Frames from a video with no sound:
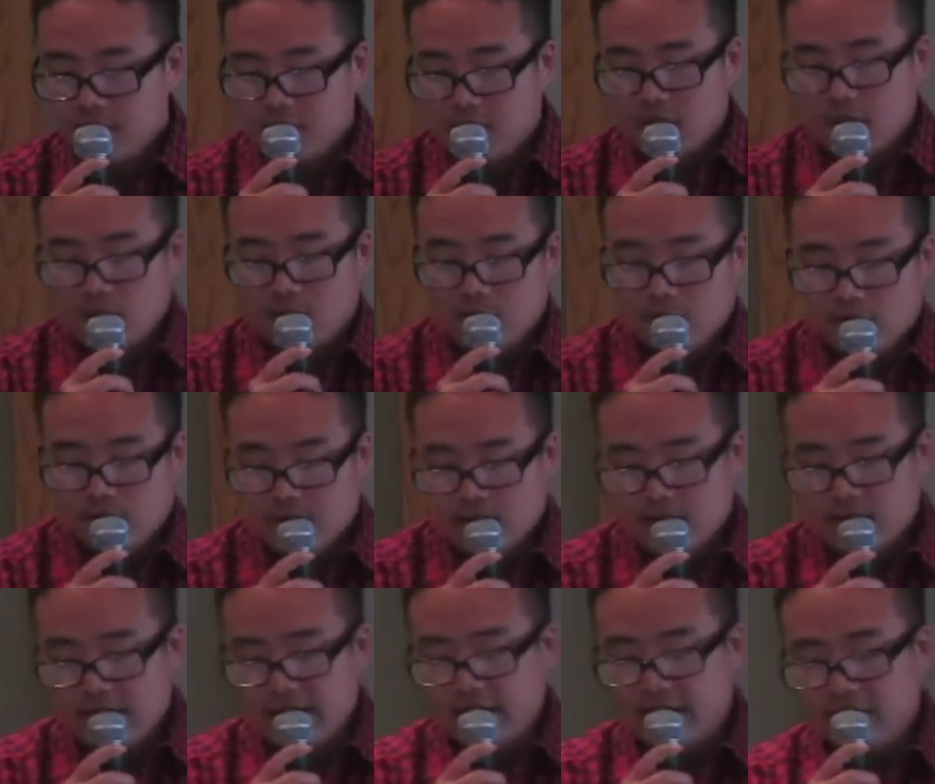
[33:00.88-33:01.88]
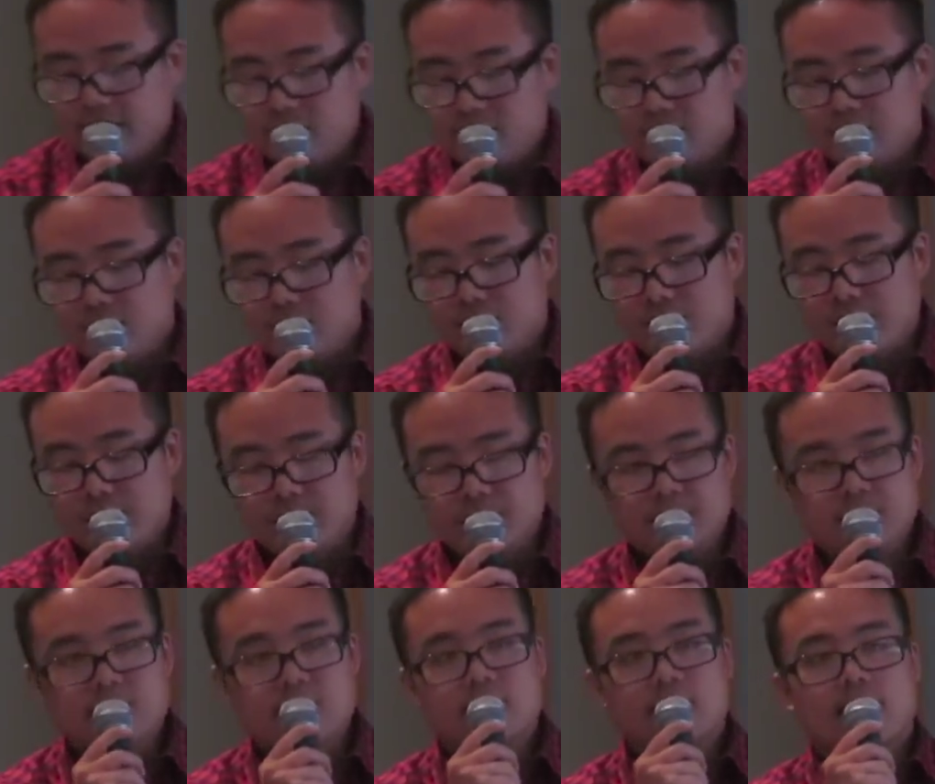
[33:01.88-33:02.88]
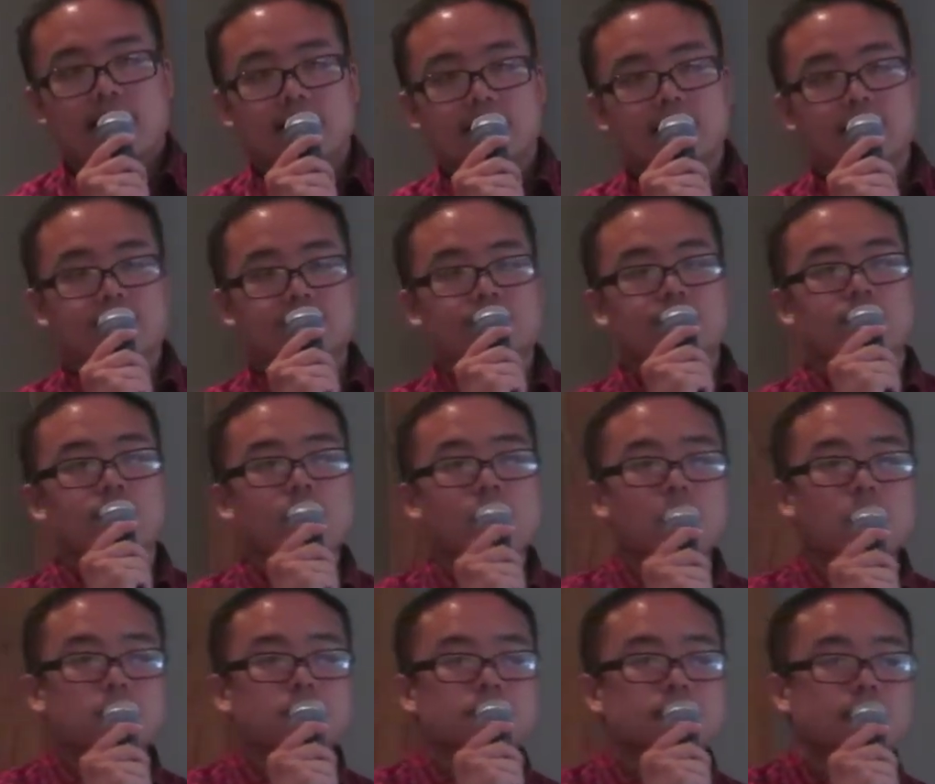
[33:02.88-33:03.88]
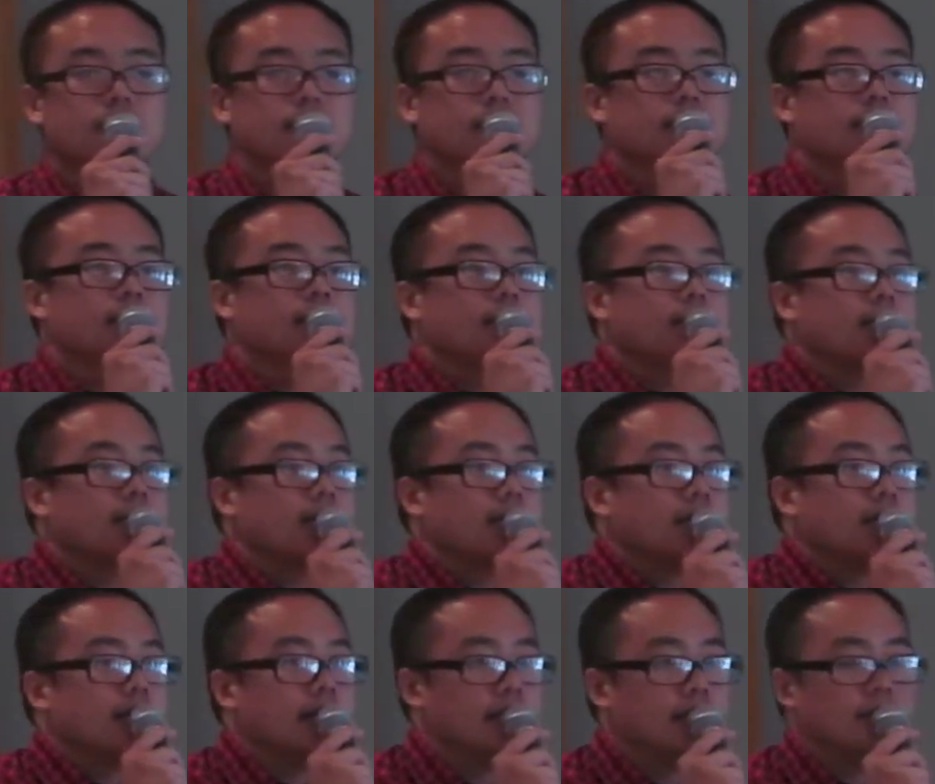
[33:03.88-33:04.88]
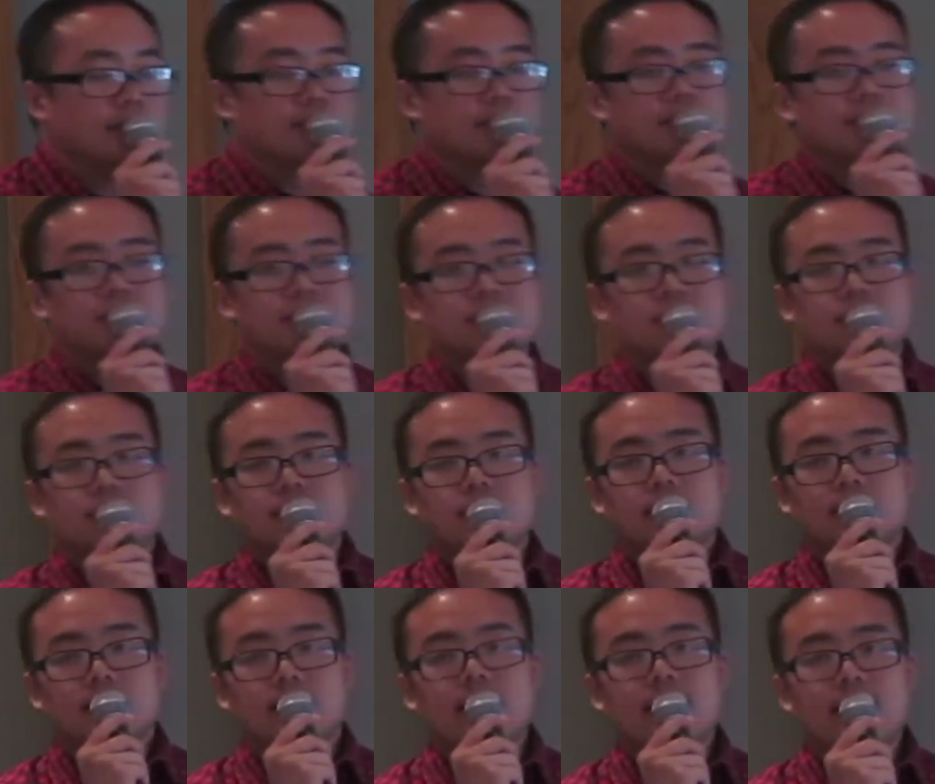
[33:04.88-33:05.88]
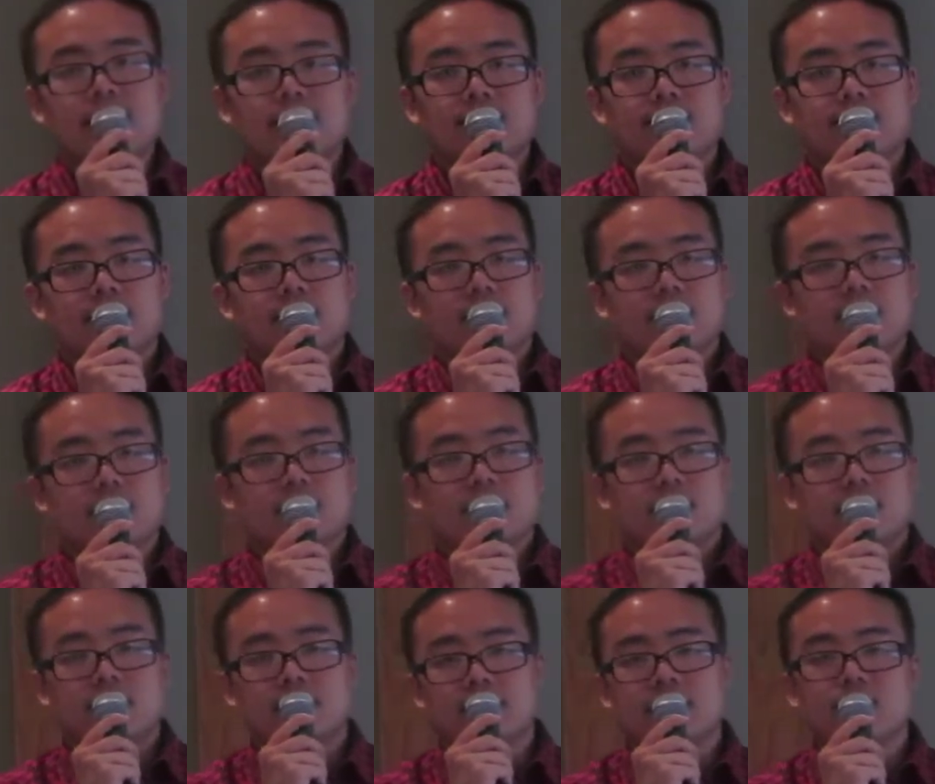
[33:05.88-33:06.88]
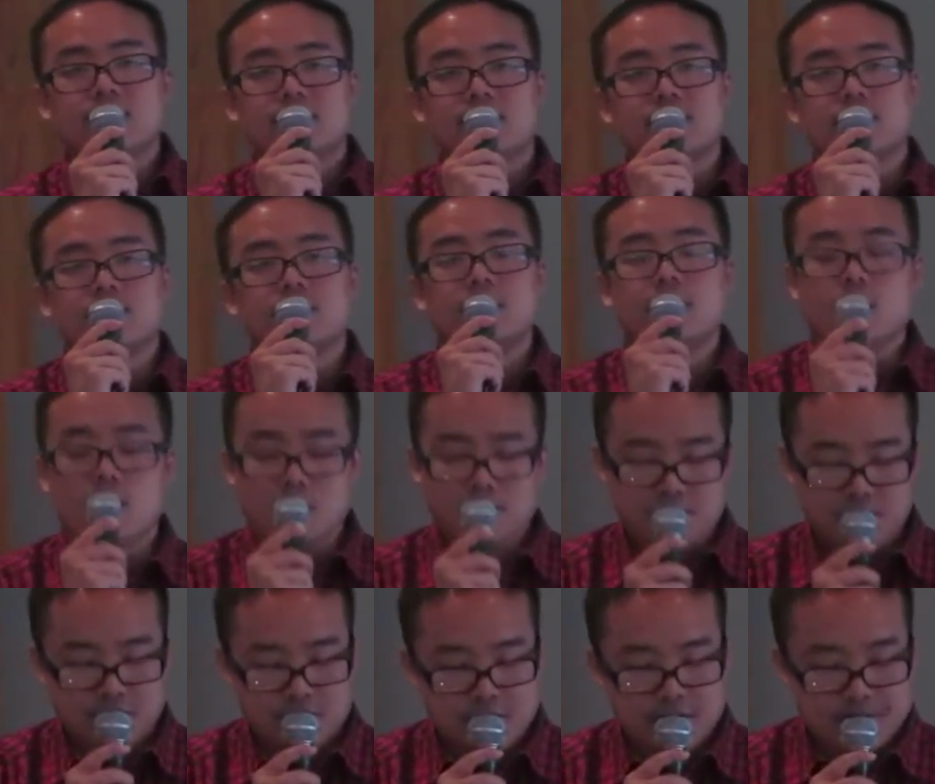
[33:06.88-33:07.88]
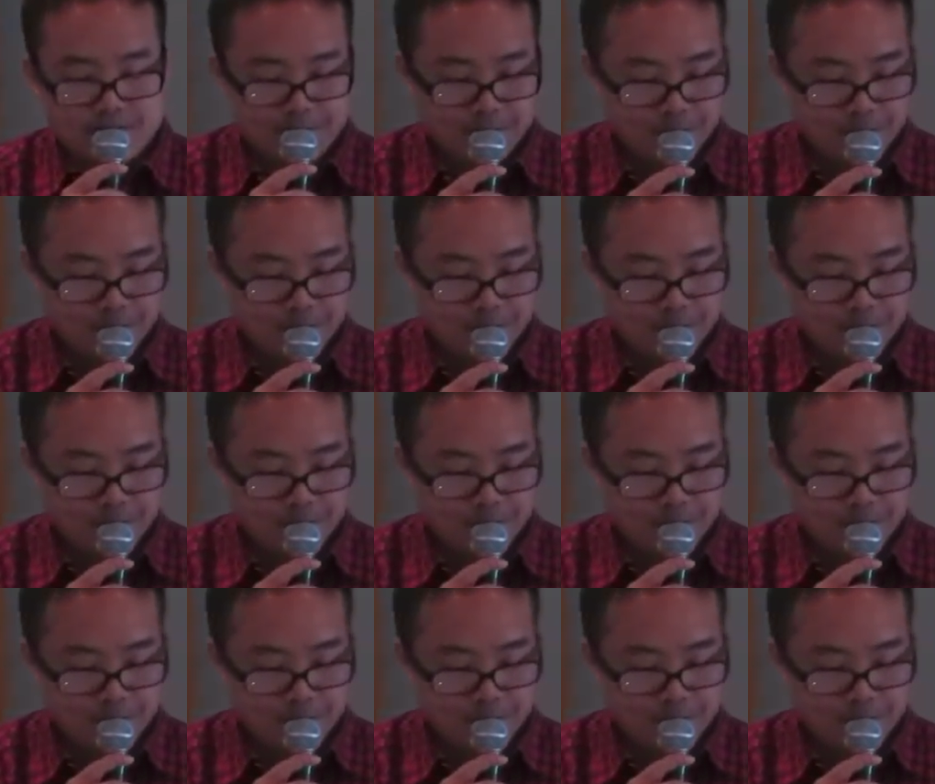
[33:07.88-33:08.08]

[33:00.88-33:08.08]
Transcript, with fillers: And we know that God gives us dreams, and He gives us goals, and He gives us life. He gives us something to hope for.